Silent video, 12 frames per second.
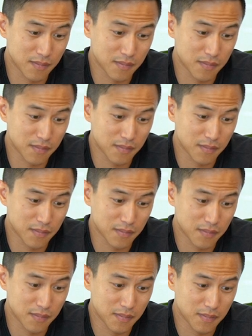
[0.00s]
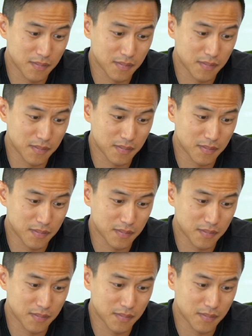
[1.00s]

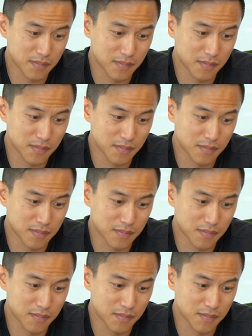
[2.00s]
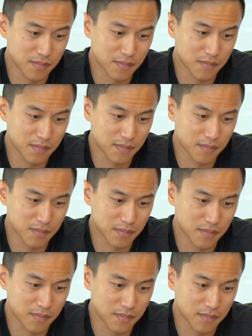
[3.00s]

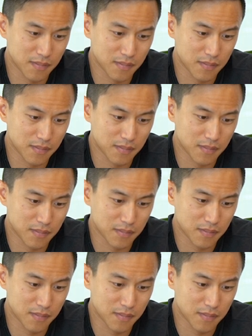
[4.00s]
This person isn't speaking.